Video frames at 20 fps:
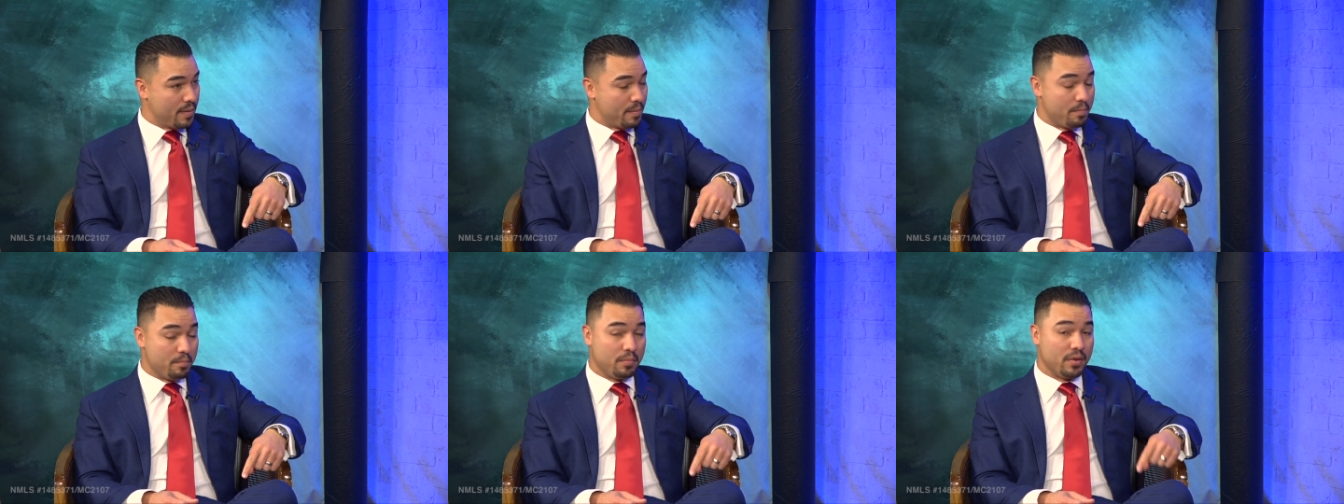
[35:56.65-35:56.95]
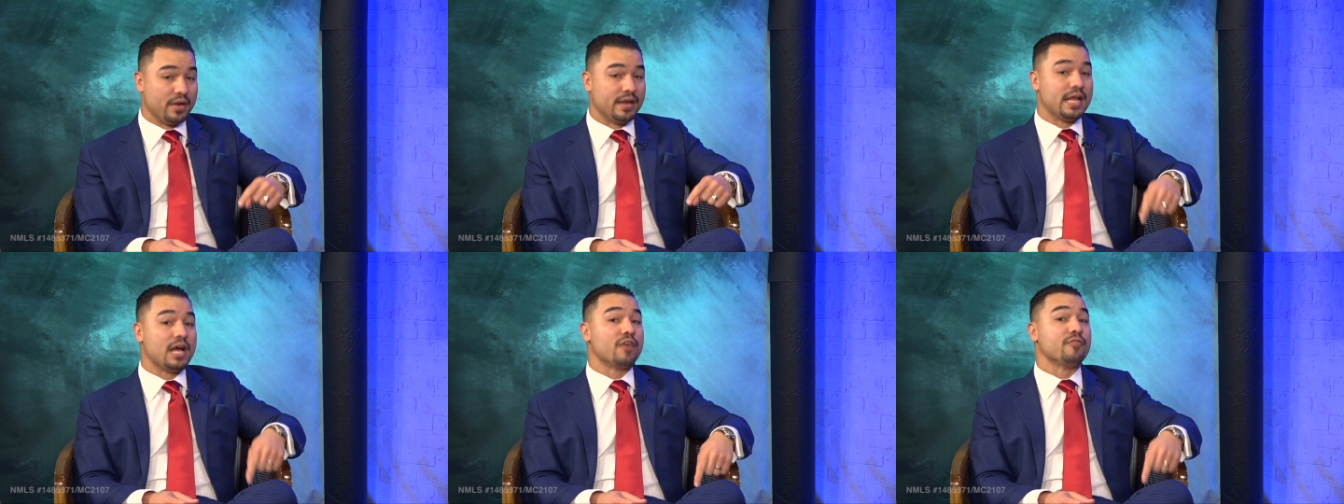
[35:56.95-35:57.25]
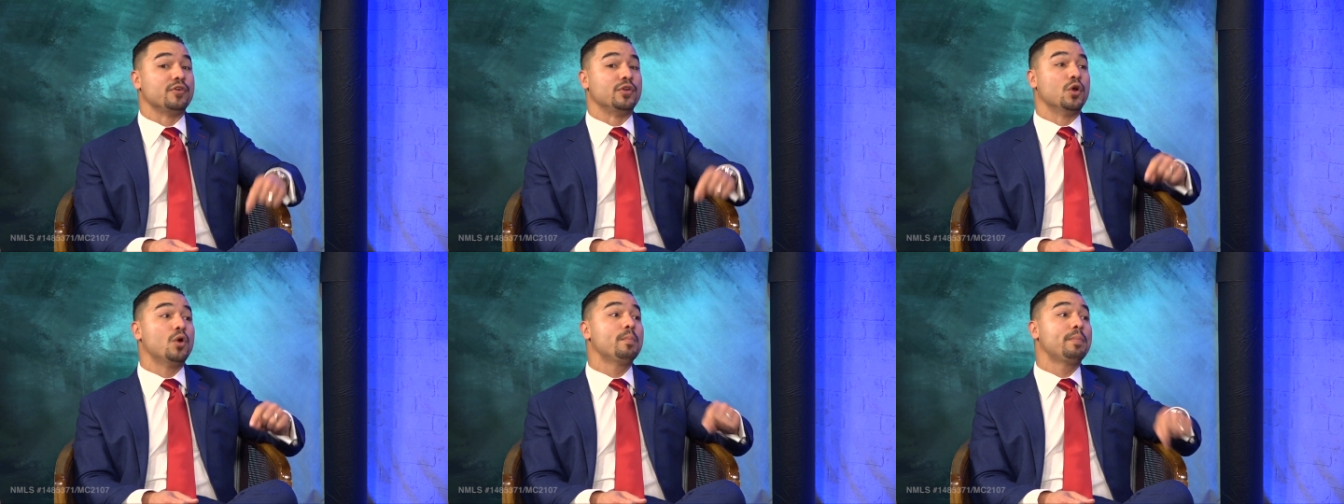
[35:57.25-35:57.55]
But now
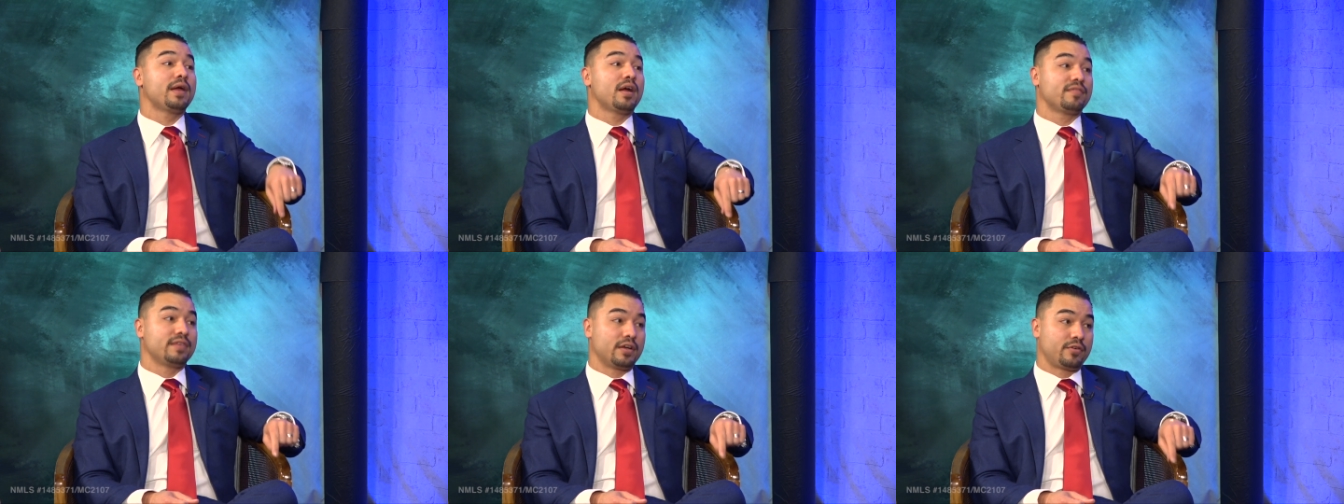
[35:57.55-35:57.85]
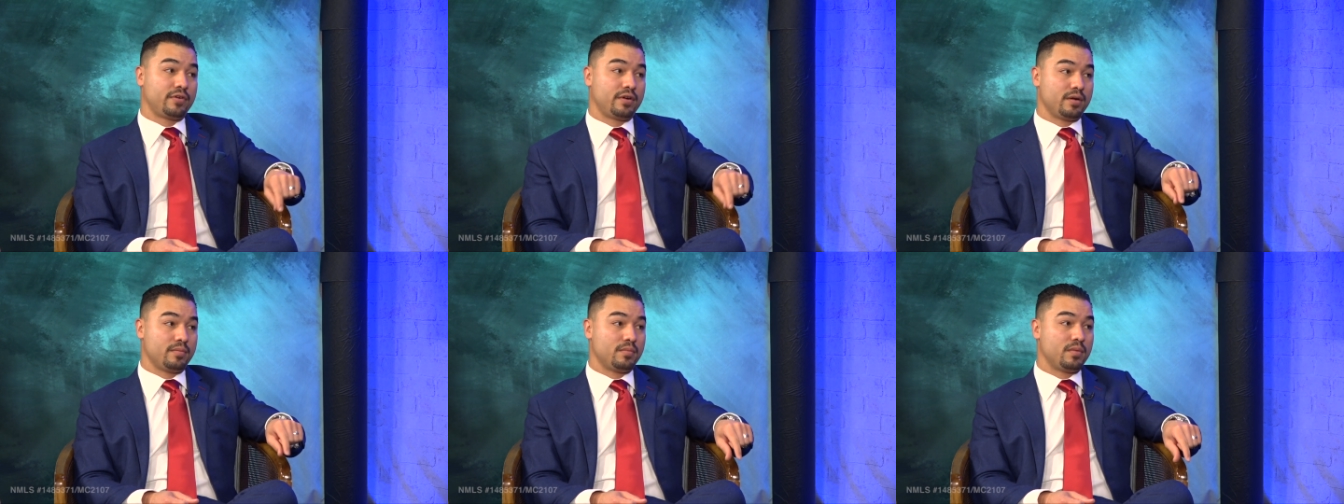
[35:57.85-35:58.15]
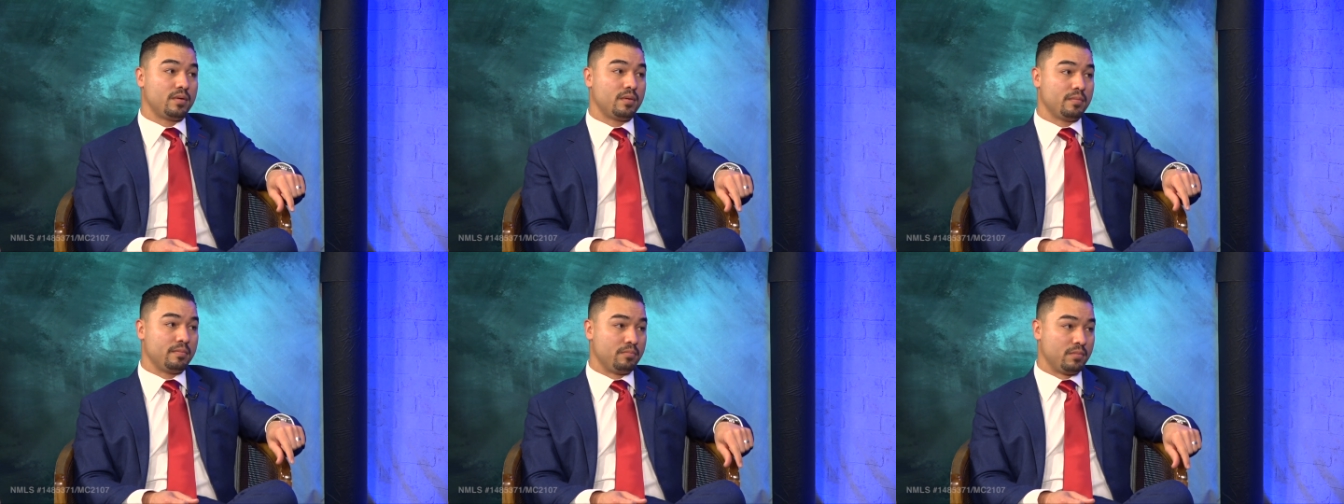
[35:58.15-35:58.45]
if you don't pay off that credit
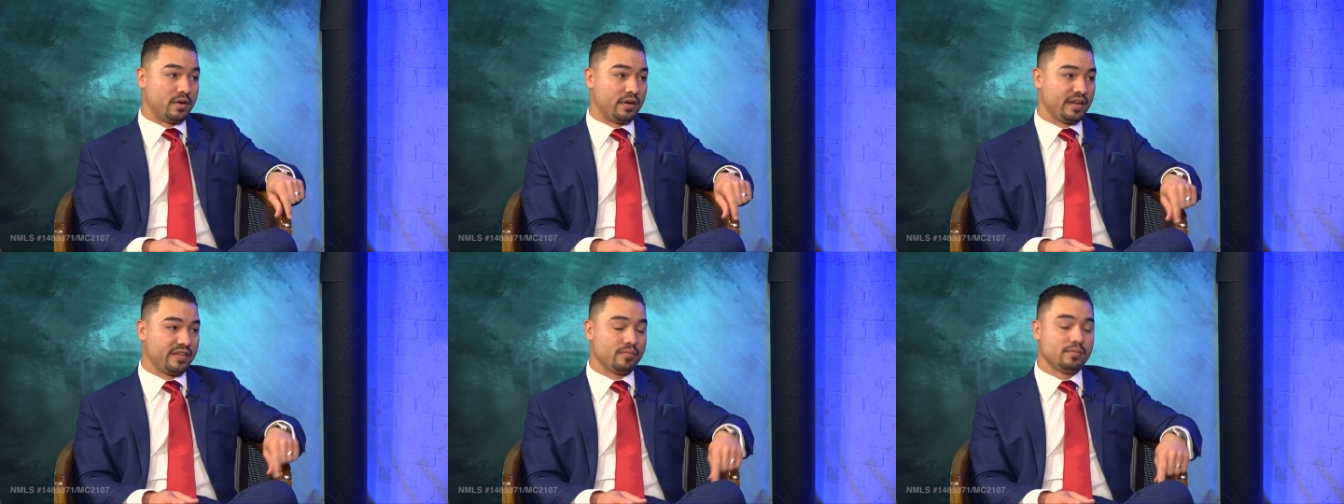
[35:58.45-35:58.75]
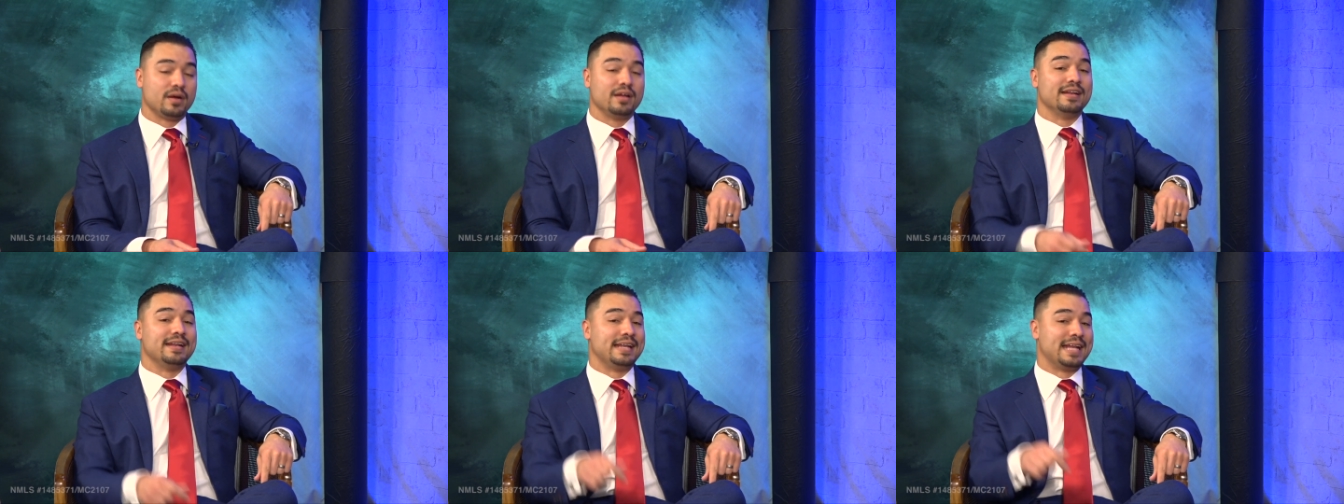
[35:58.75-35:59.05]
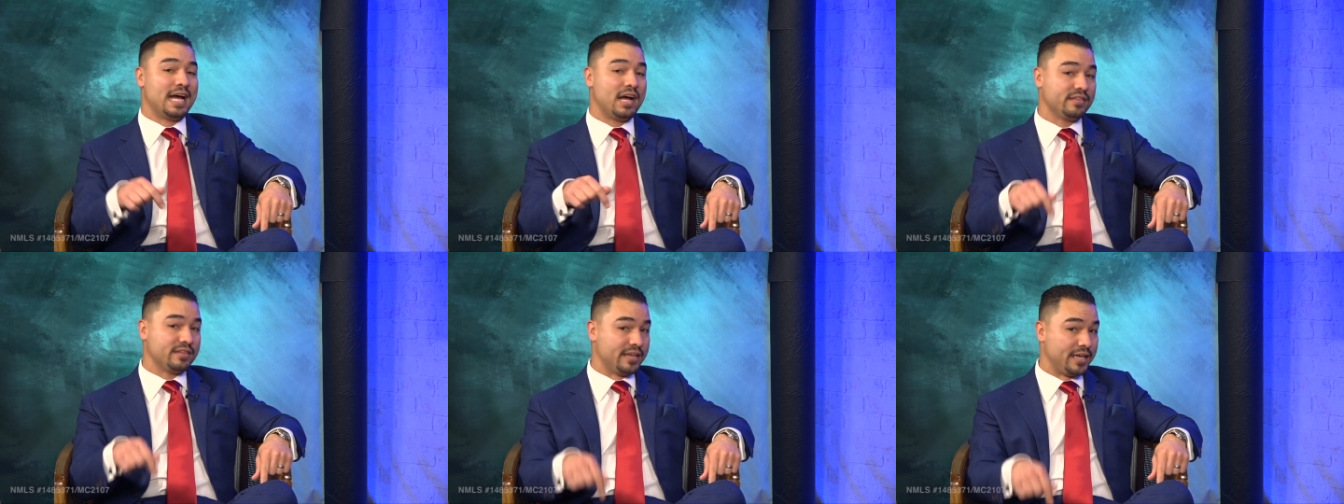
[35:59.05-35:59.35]

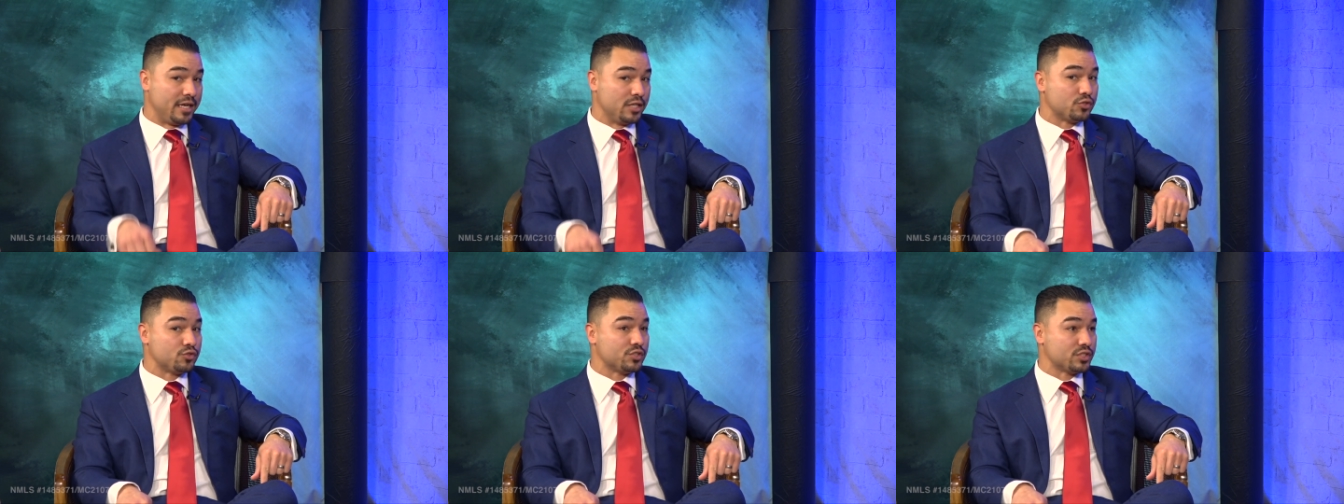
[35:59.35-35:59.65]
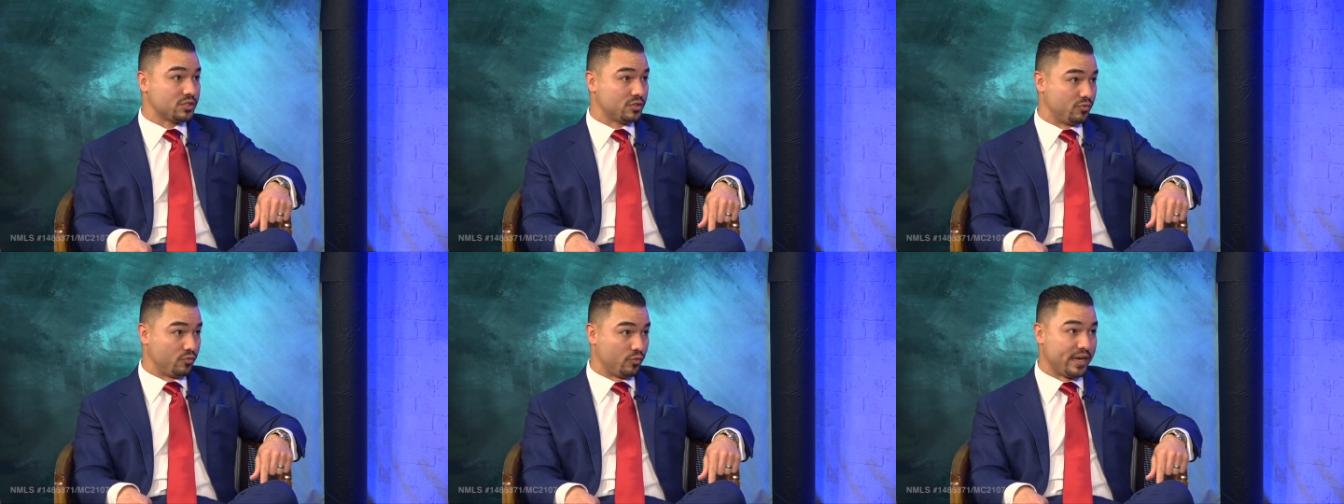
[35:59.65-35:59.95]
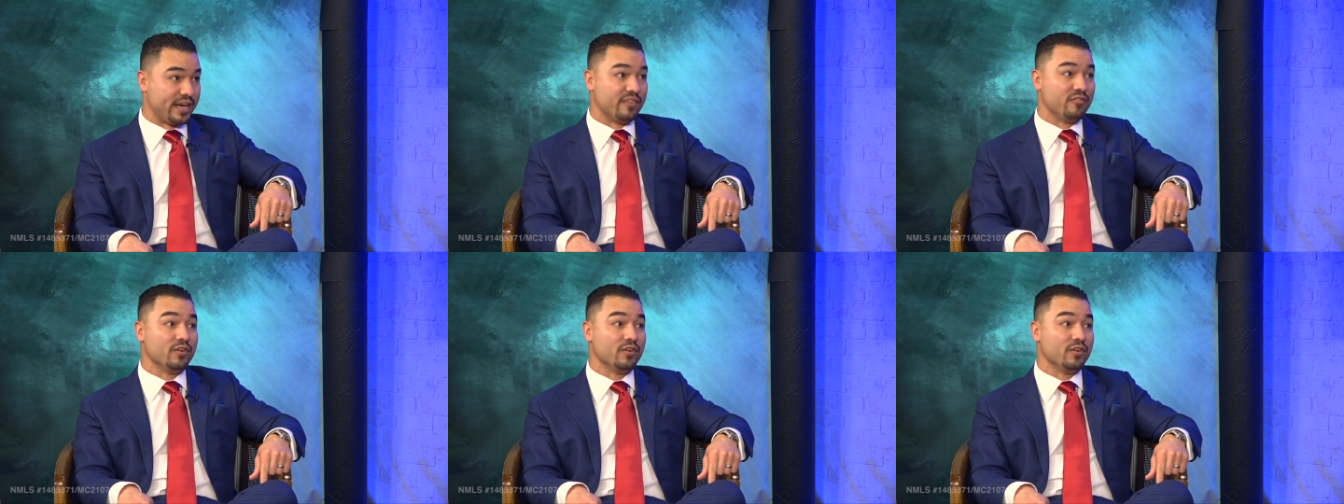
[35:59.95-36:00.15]
now the interest rate